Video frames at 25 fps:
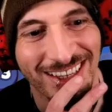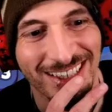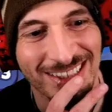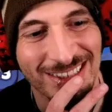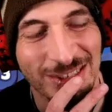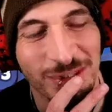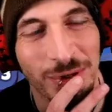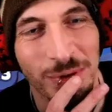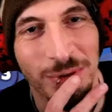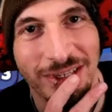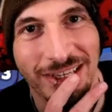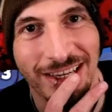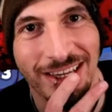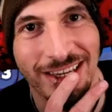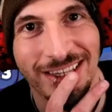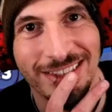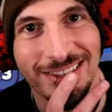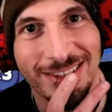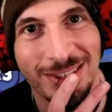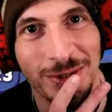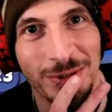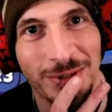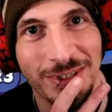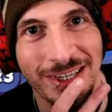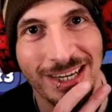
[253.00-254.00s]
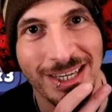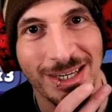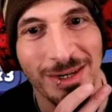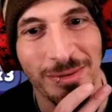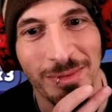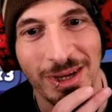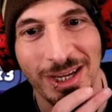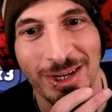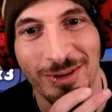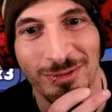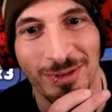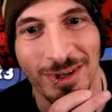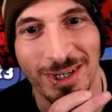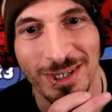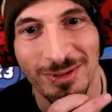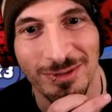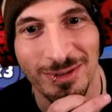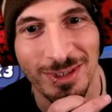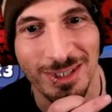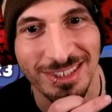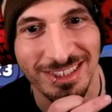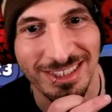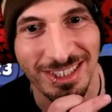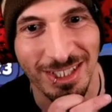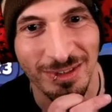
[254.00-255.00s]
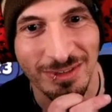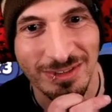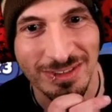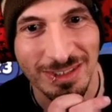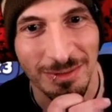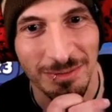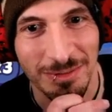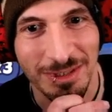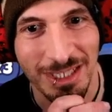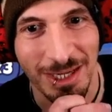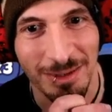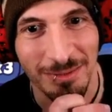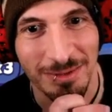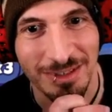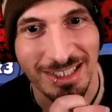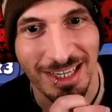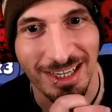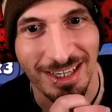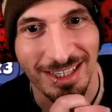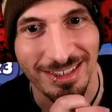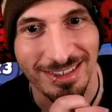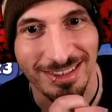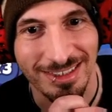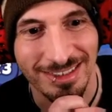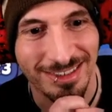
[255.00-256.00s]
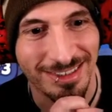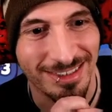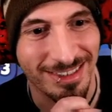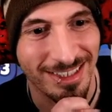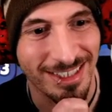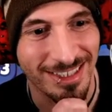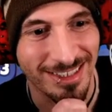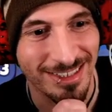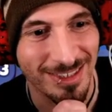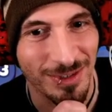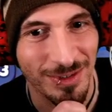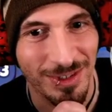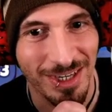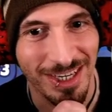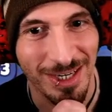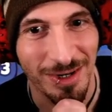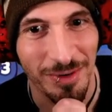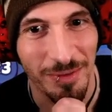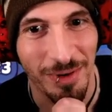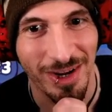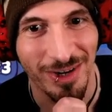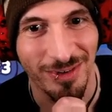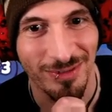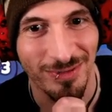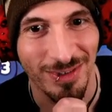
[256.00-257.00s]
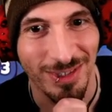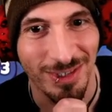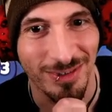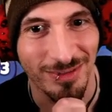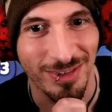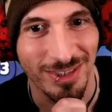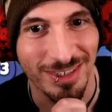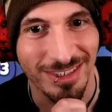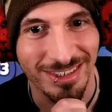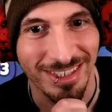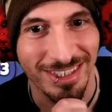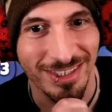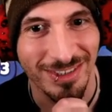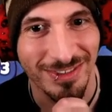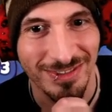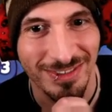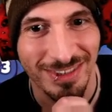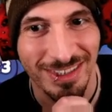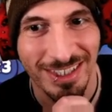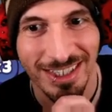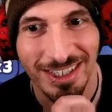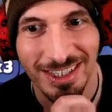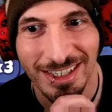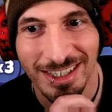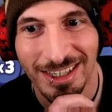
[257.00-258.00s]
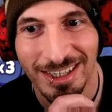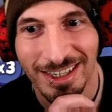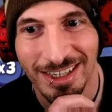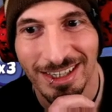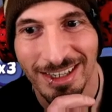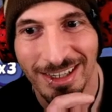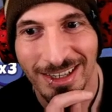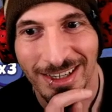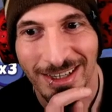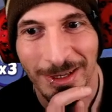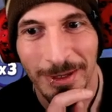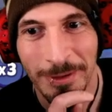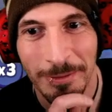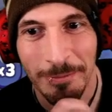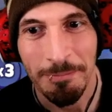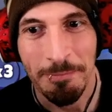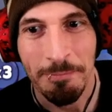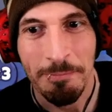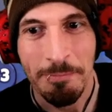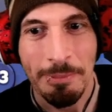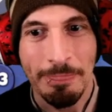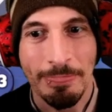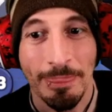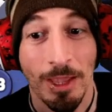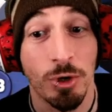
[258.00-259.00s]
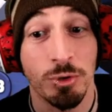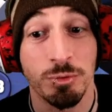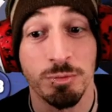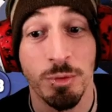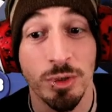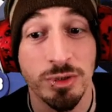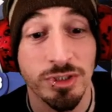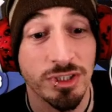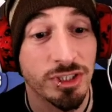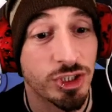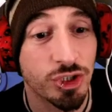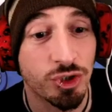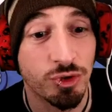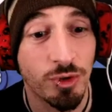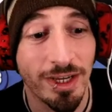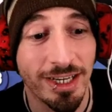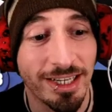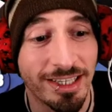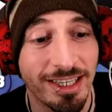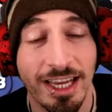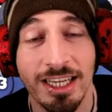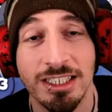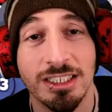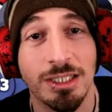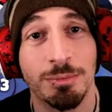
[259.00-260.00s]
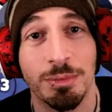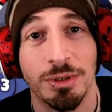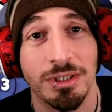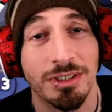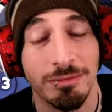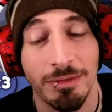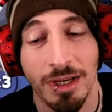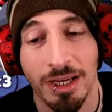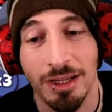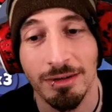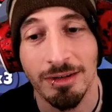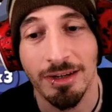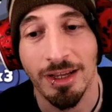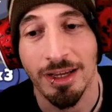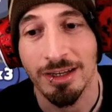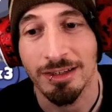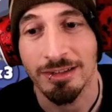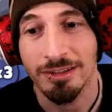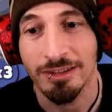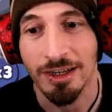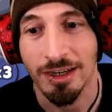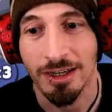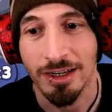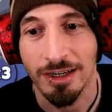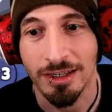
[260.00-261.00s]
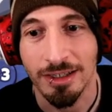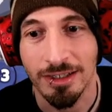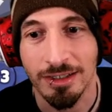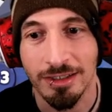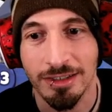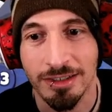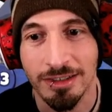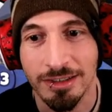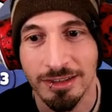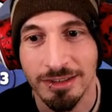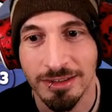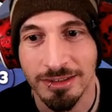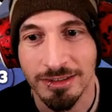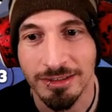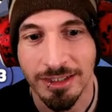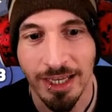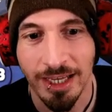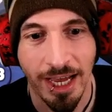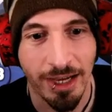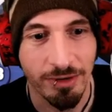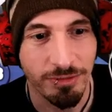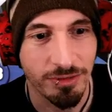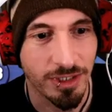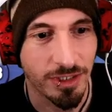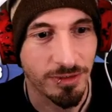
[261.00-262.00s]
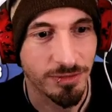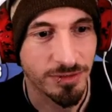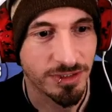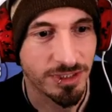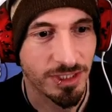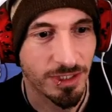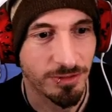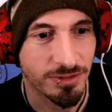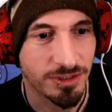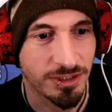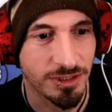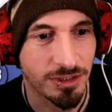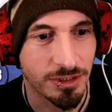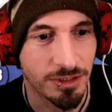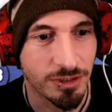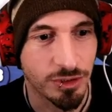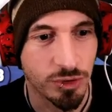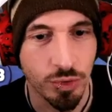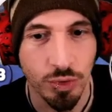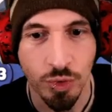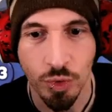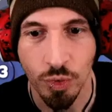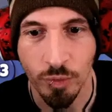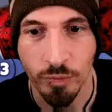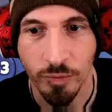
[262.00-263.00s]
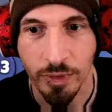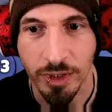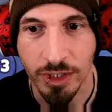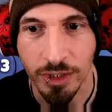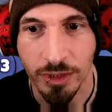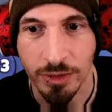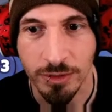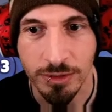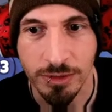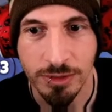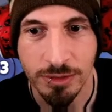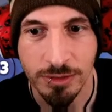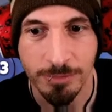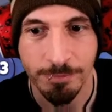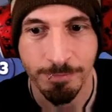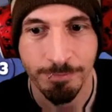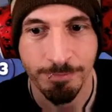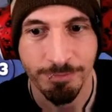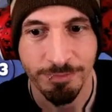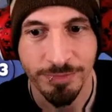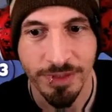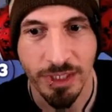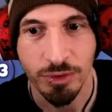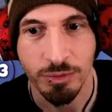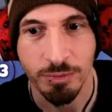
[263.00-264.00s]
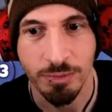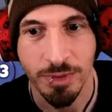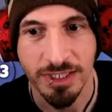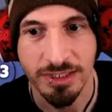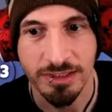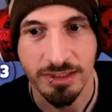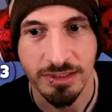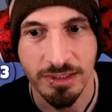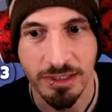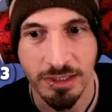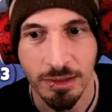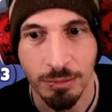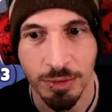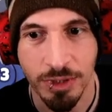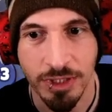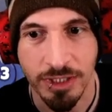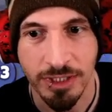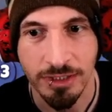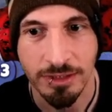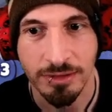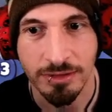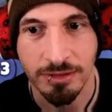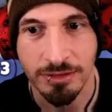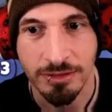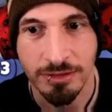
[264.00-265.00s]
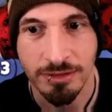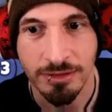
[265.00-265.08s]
It's okay. It's okay to make fun of yourself sometimes, guys. It's okay to make fun of yourself. I was mostly just trying to catch up and and and uh, have enough stuff to do cool videos. That was basically the plan.